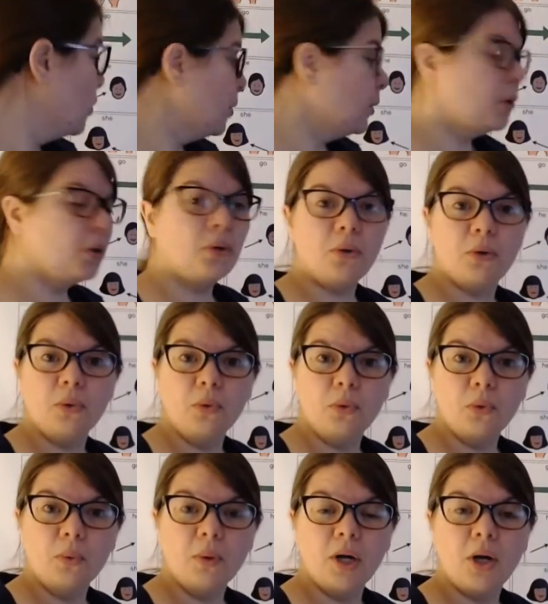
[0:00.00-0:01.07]

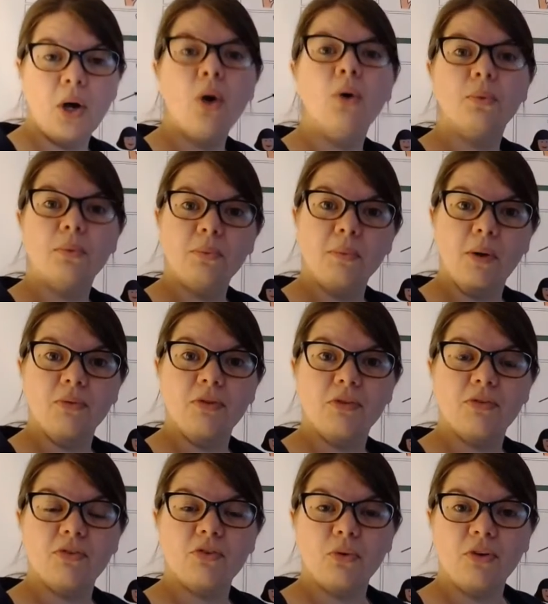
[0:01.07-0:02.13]
who wrote the
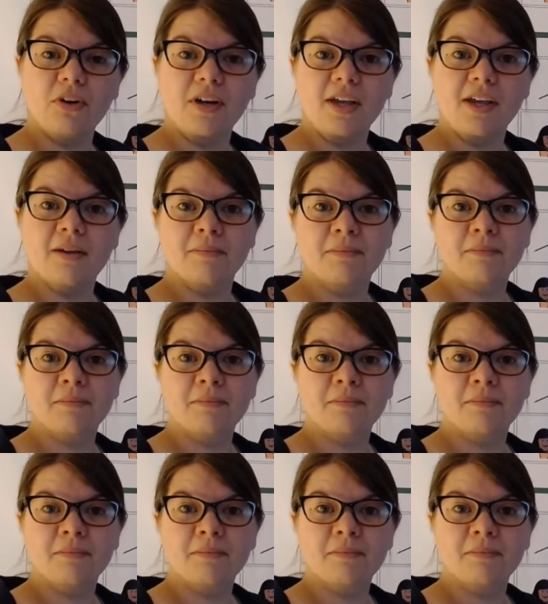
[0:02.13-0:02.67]
story.